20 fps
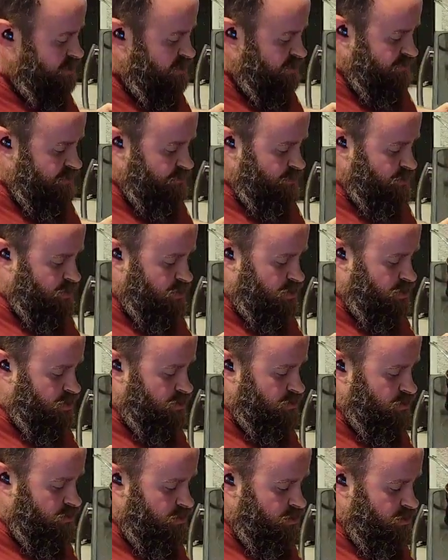Give him a
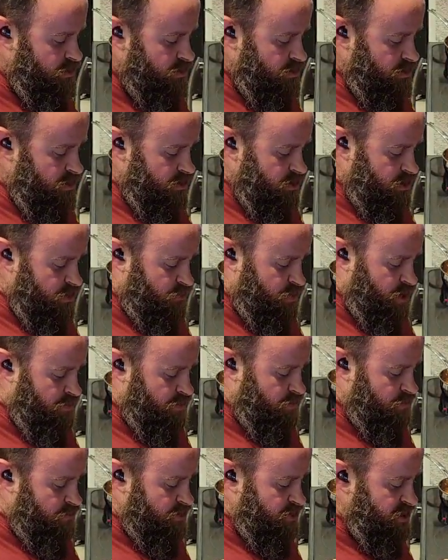call. He'll
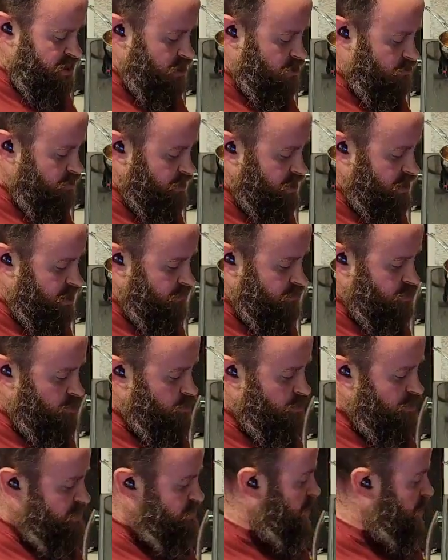probably tell me I'm doing